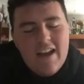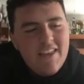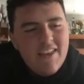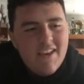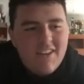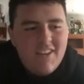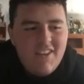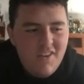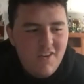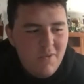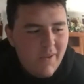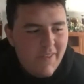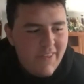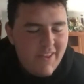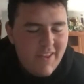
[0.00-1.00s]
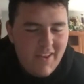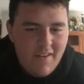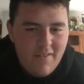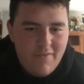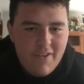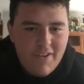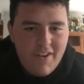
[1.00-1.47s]
get cute with it
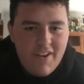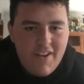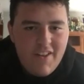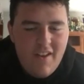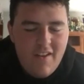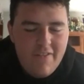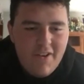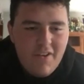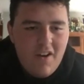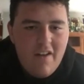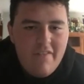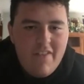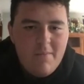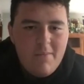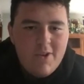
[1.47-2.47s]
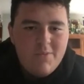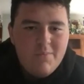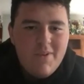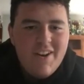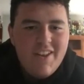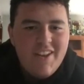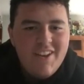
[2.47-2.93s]
if you're gonna if you don't have that much
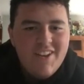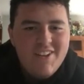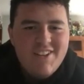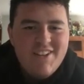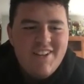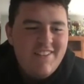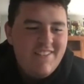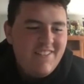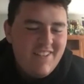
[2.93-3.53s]
money because you